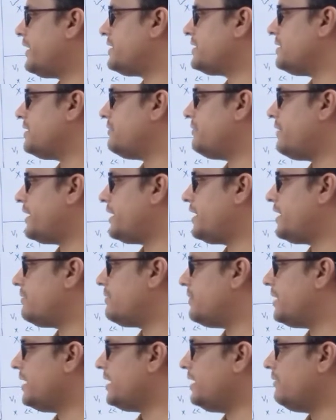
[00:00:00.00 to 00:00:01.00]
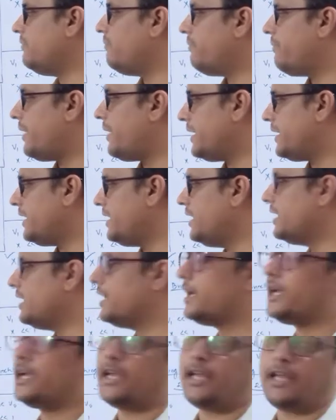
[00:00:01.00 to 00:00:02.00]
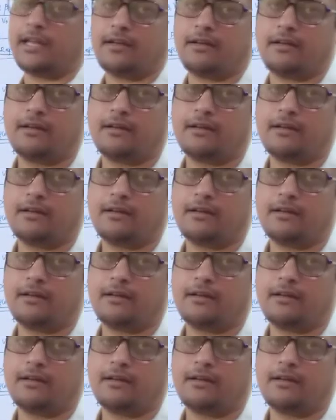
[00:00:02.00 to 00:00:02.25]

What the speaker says: divided by pi n.